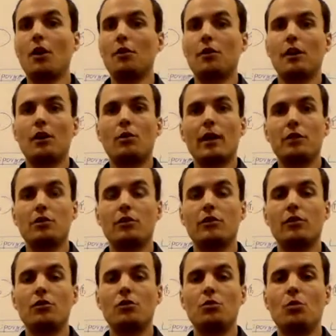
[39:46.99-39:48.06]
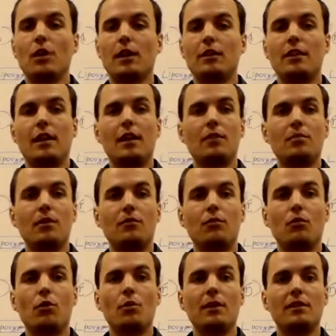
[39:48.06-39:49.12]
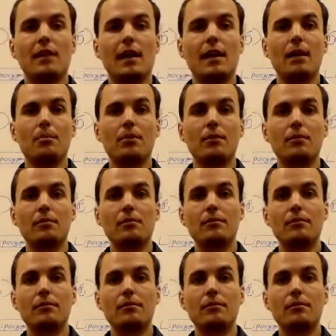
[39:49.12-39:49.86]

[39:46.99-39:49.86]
are there any questions that you wanted to hit before we tie up?